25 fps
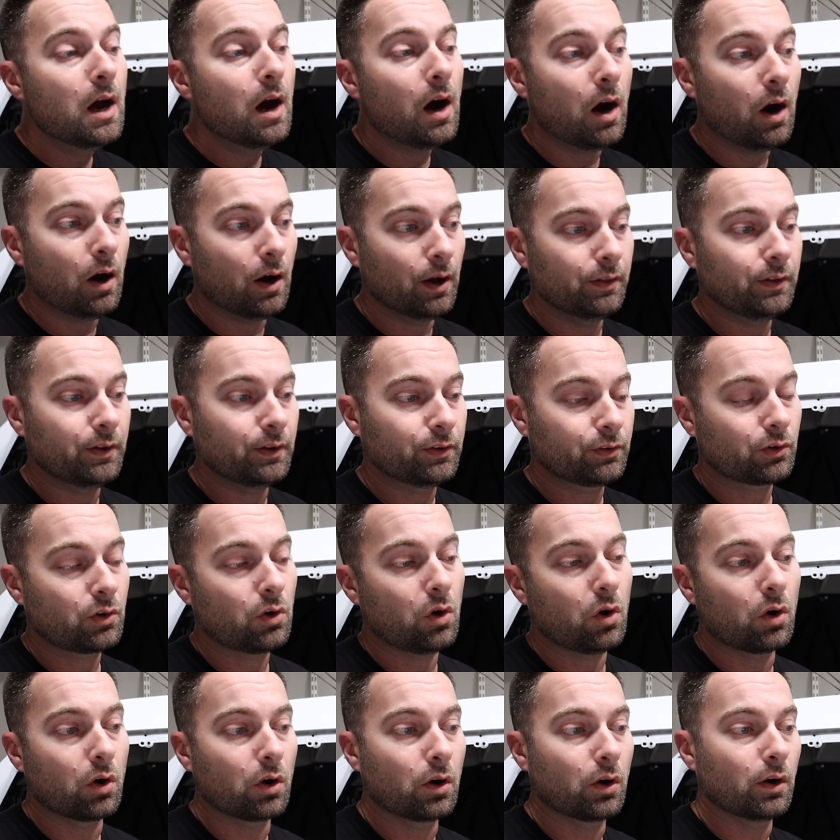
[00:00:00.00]
on this
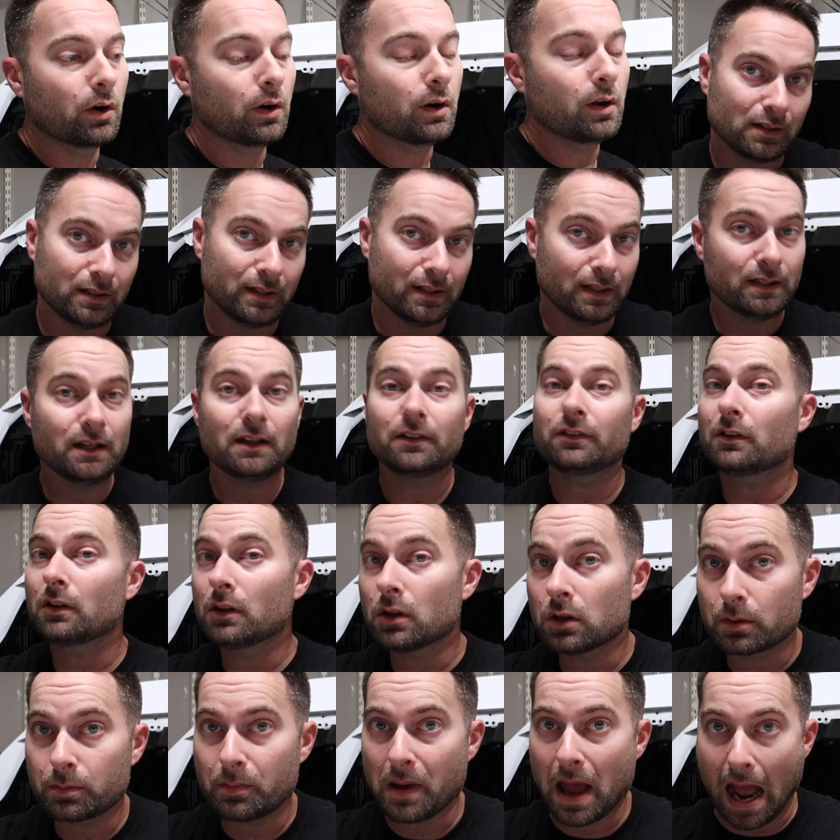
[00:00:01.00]
car. And it doesn't
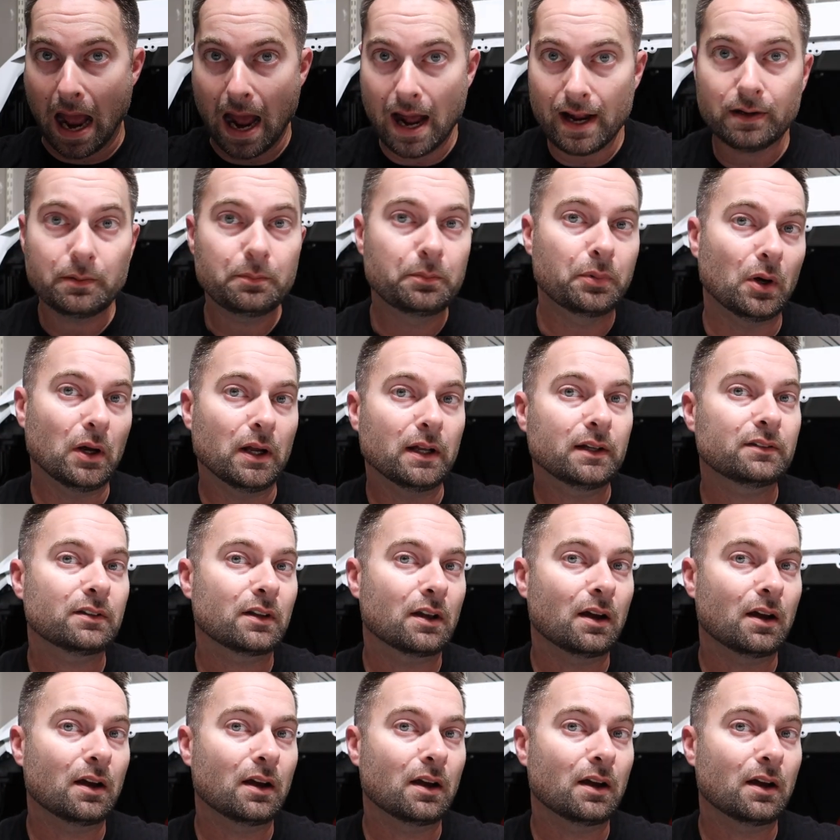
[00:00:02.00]
look bad, but